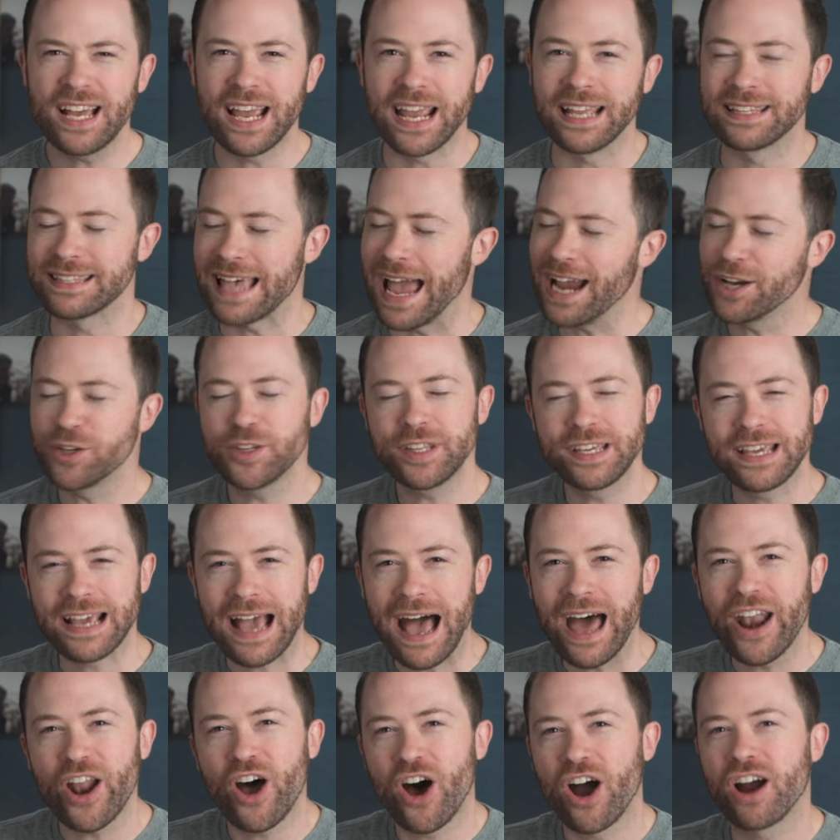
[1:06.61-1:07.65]
It's actually
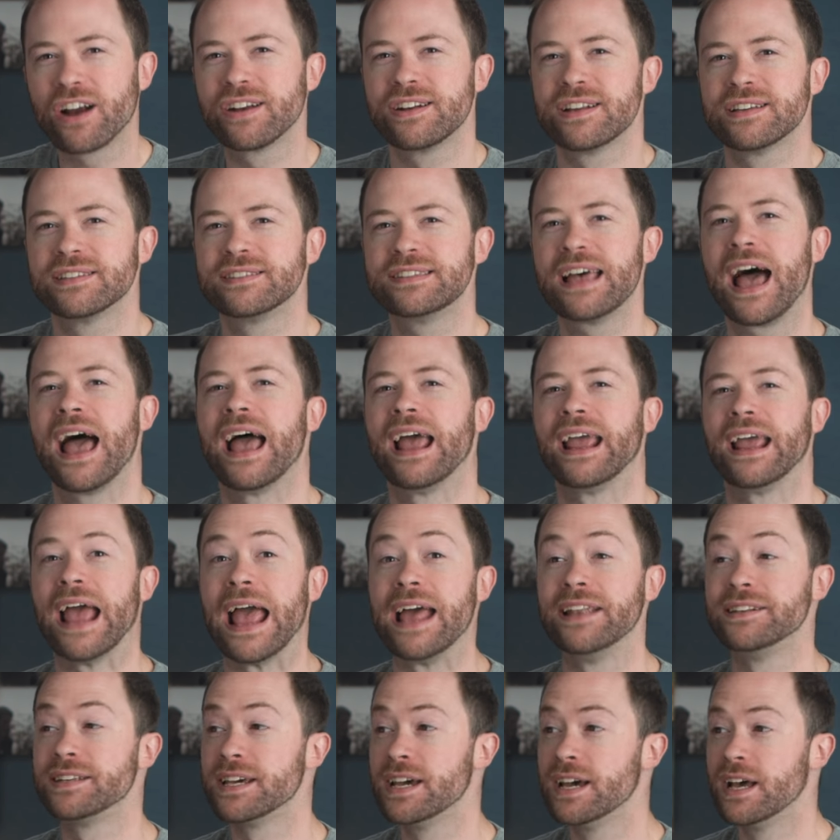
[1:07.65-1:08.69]
kind of hard to say.
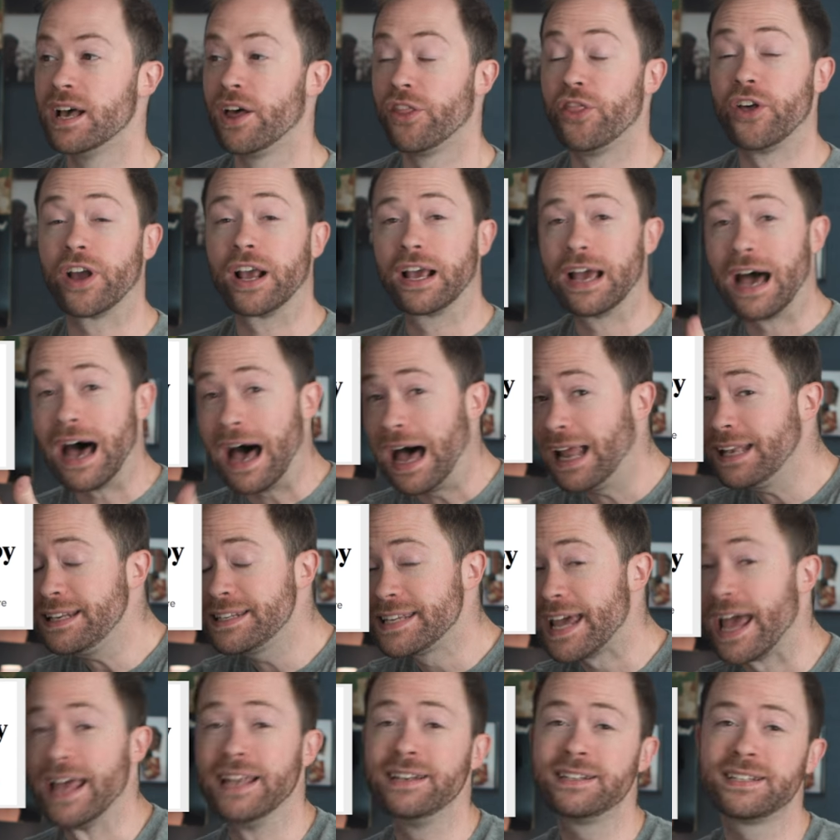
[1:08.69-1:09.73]
And the
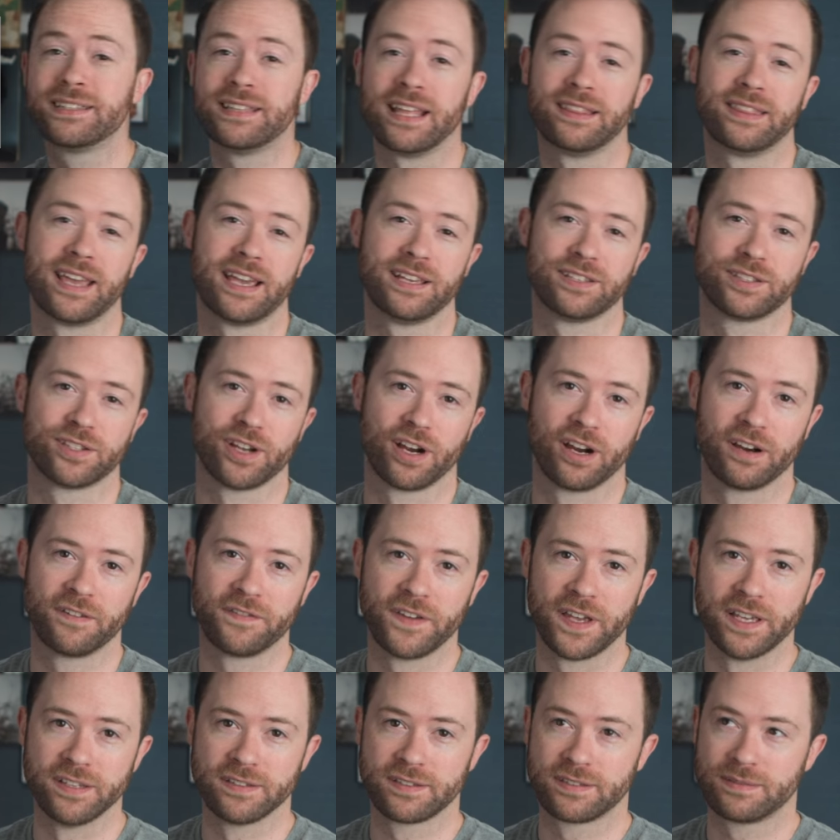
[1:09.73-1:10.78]
content that they
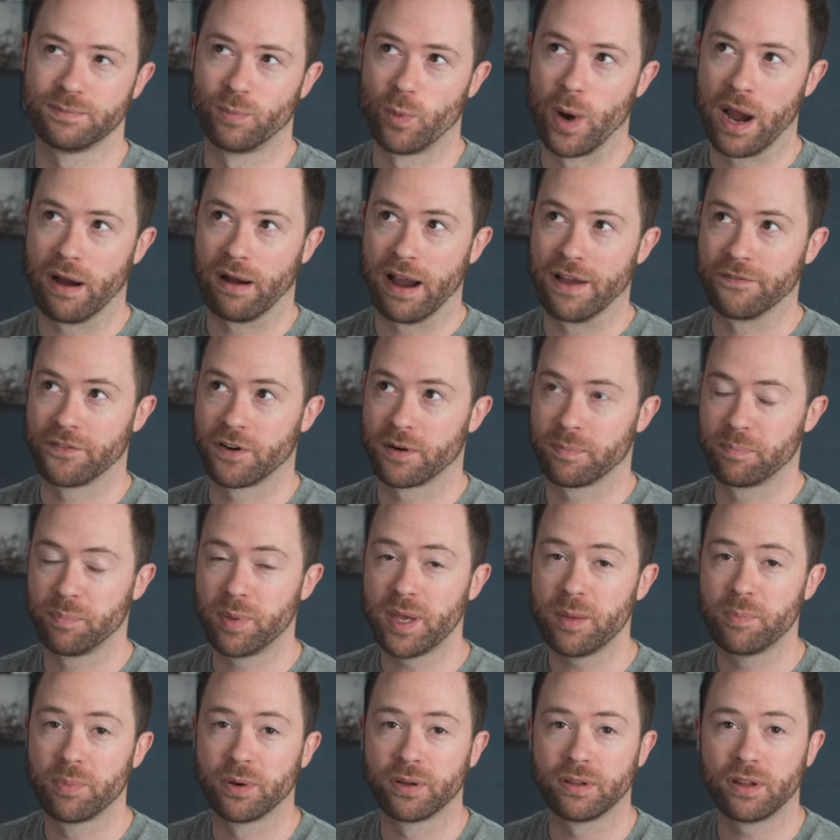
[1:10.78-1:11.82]
serve is wherever
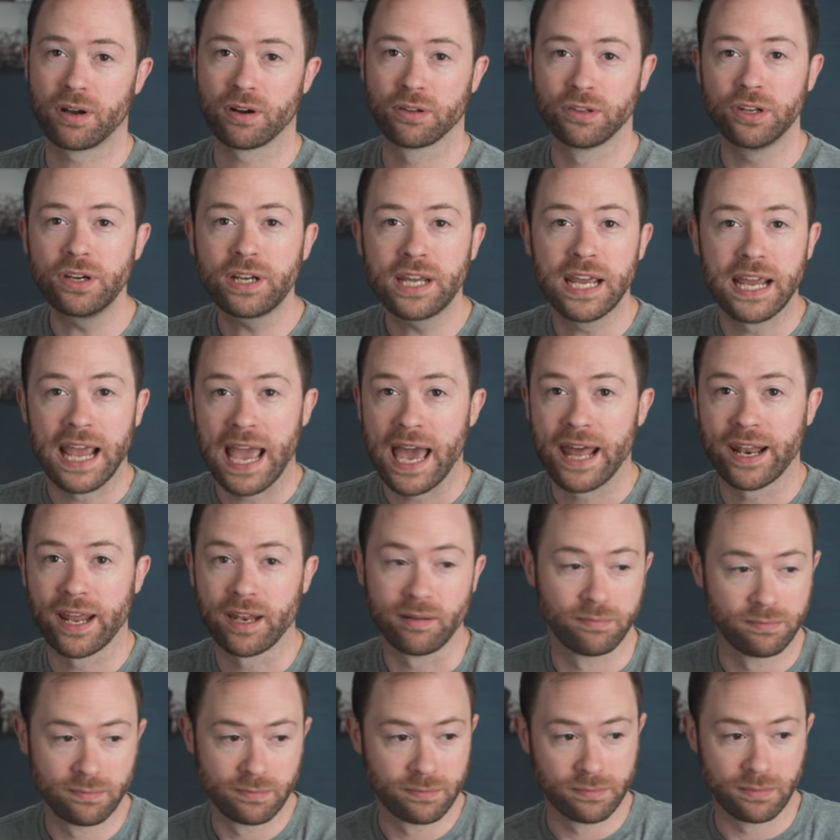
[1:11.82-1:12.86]
people are looking at
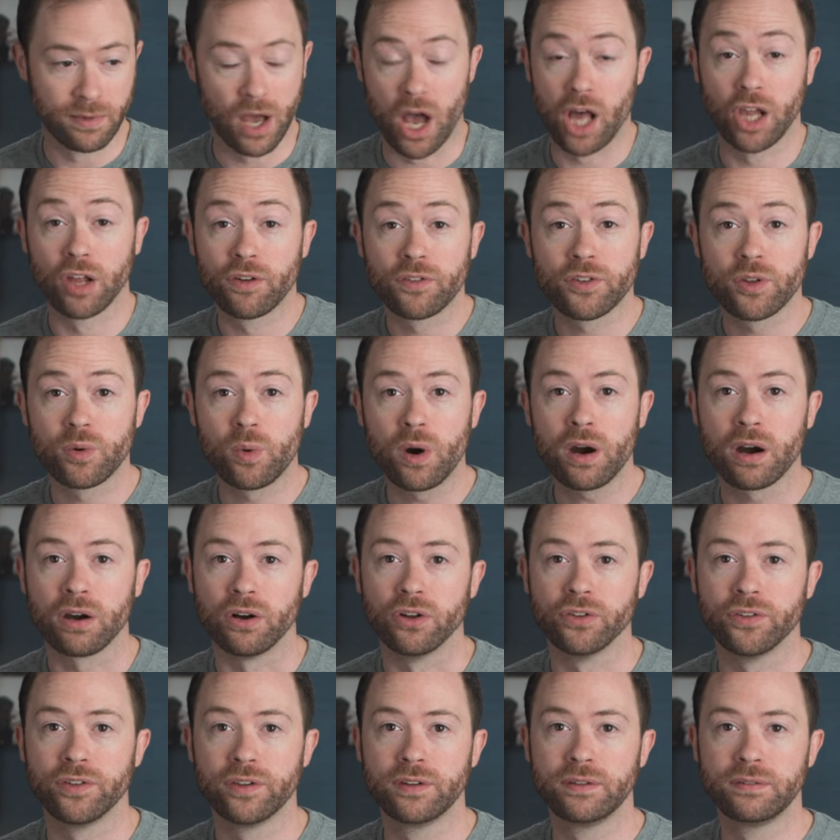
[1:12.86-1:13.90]
it, all over the
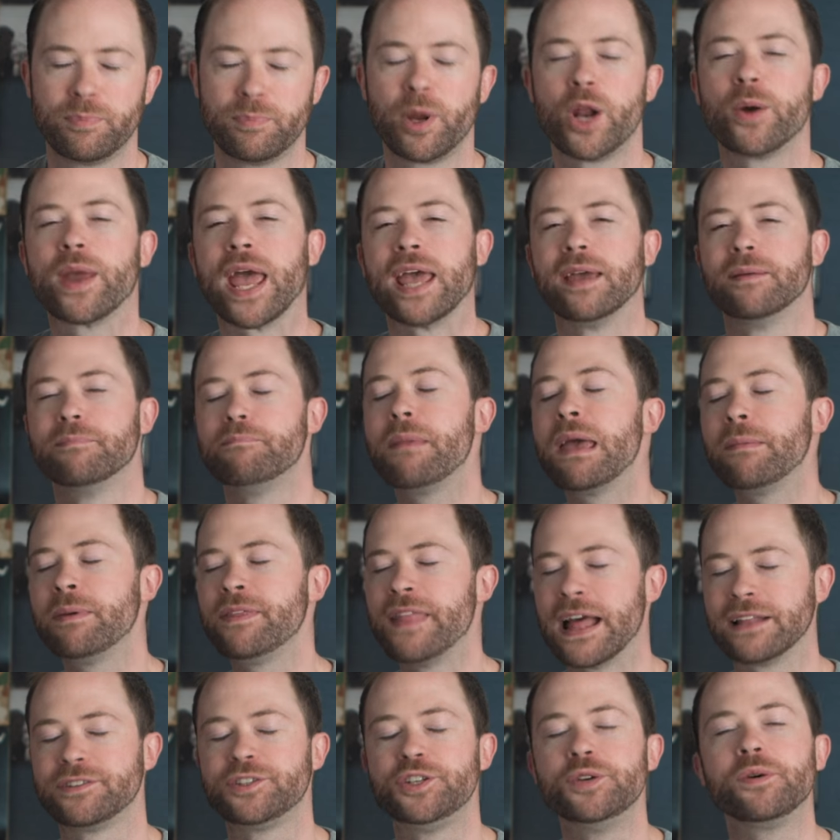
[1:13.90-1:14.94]
world. But okay, maybe
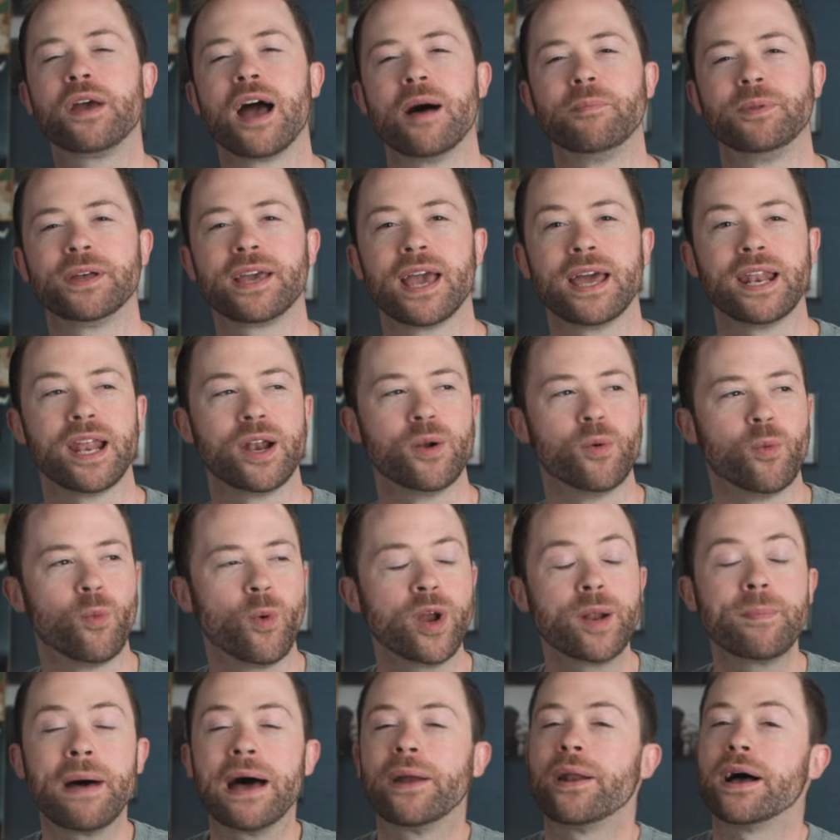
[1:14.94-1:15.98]
that's too complicated.
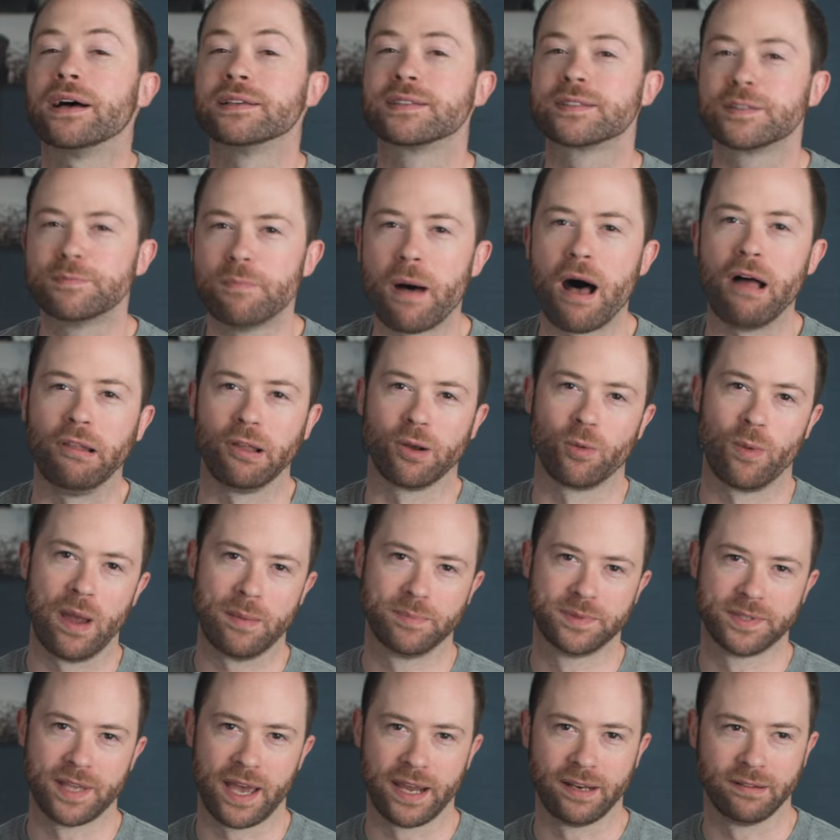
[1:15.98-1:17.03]
What about a smaller
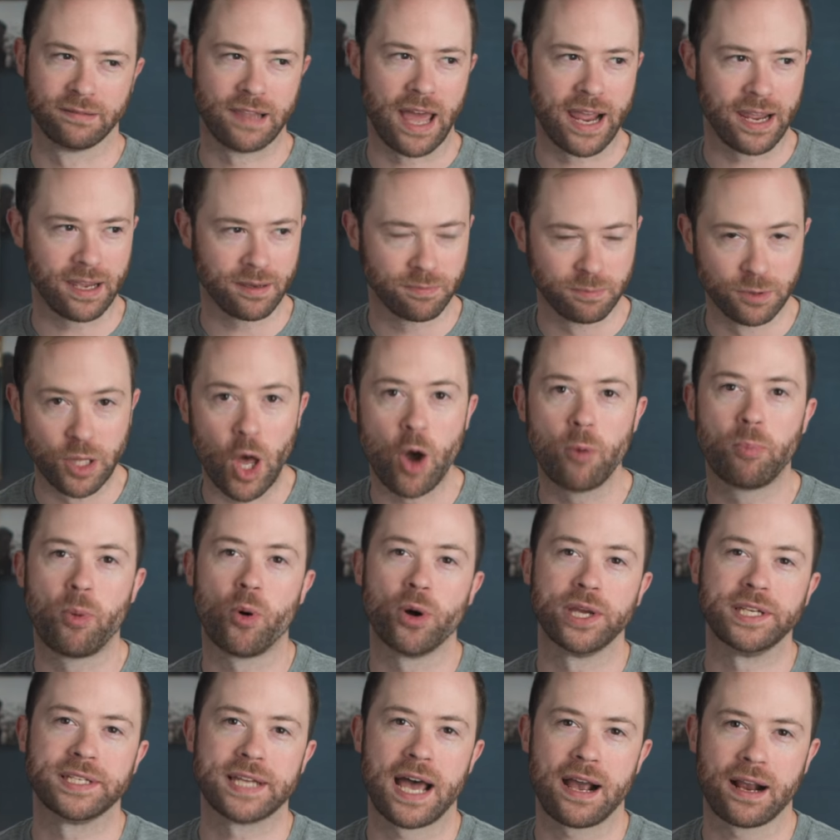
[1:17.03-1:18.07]
website like
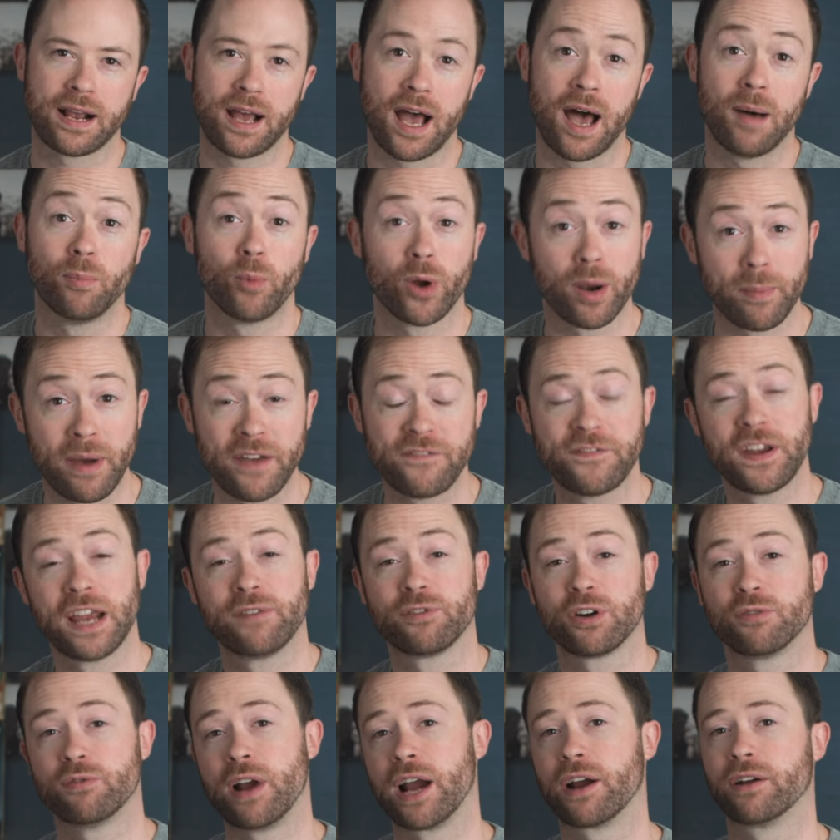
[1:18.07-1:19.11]
lowpoint.com, one of my
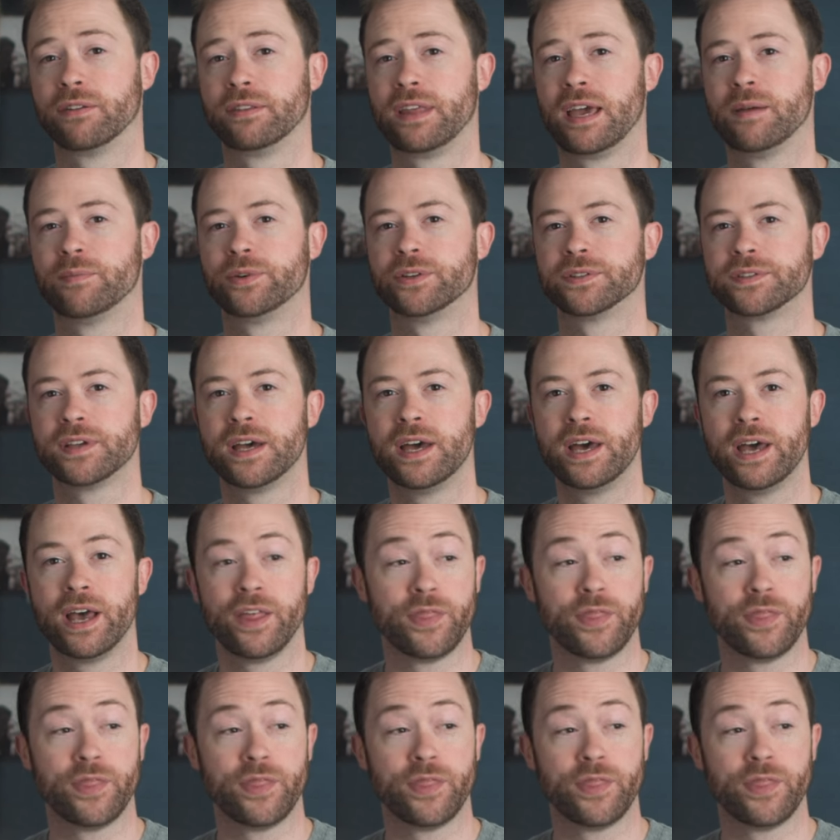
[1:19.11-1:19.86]
favorite record labels?